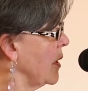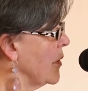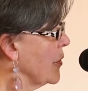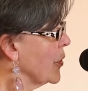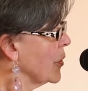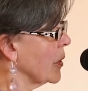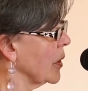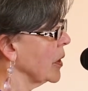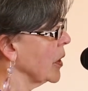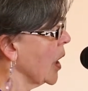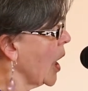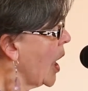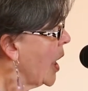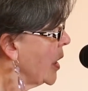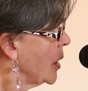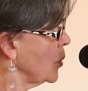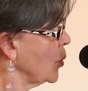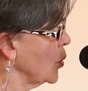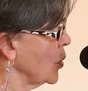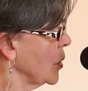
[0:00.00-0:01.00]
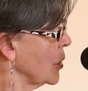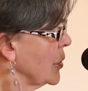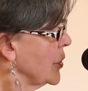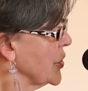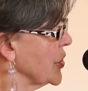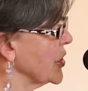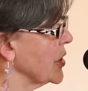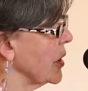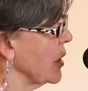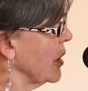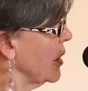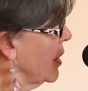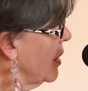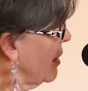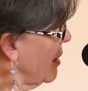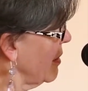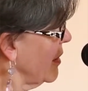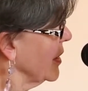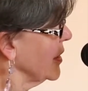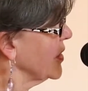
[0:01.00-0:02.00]
There are 9 words
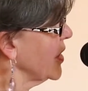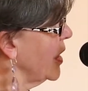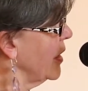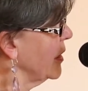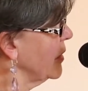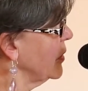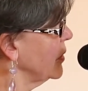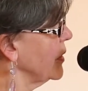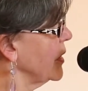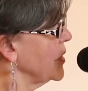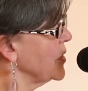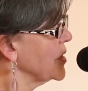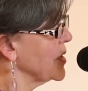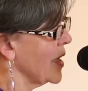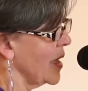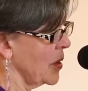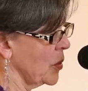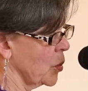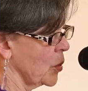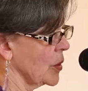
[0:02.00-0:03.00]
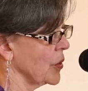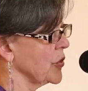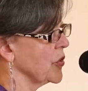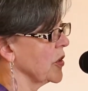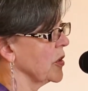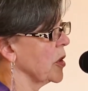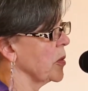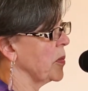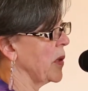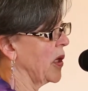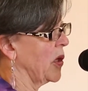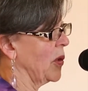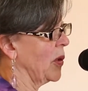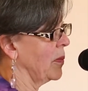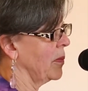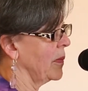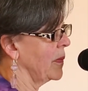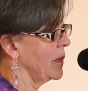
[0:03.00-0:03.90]
in the title and 10 words in the poem.